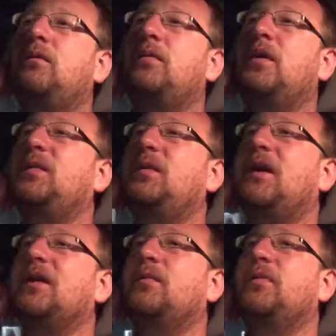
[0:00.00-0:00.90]
Most people
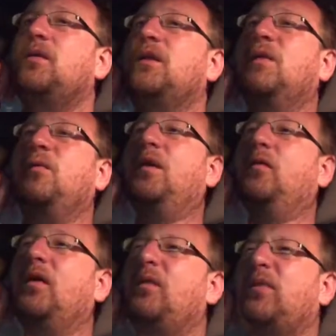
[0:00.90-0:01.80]
I was in boot camp with,
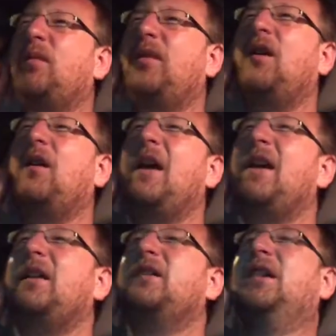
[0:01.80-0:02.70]
we'd probably all
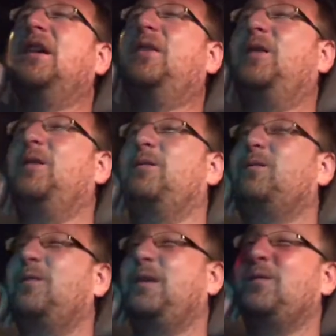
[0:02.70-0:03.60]
hate each other.
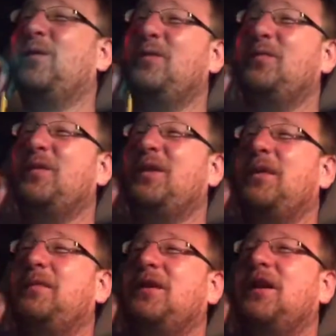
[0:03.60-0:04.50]
We weren't boot
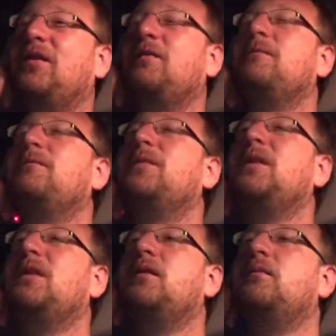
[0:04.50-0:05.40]
camp together,
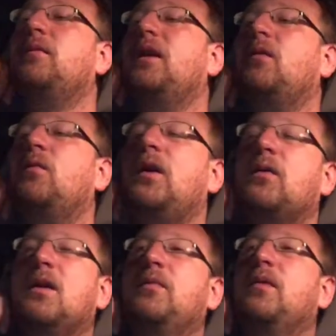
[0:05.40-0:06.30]
but we
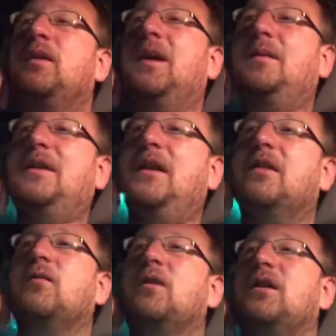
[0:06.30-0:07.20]
were in boot camp
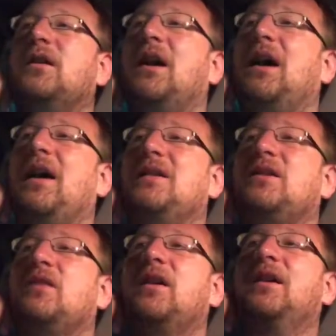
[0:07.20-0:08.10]
together. We're in this high
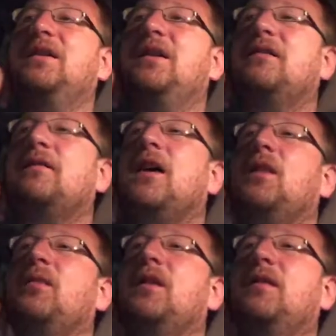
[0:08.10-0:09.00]
stress
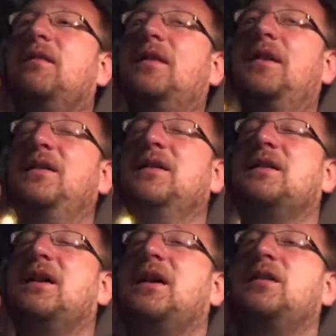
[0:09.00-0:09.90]
environment that is
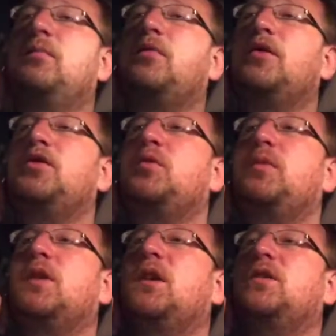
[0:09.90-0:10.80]
designed to push you
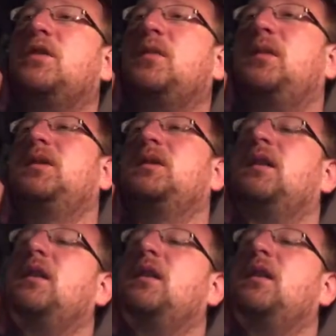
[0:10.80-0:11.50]
beyond your limits.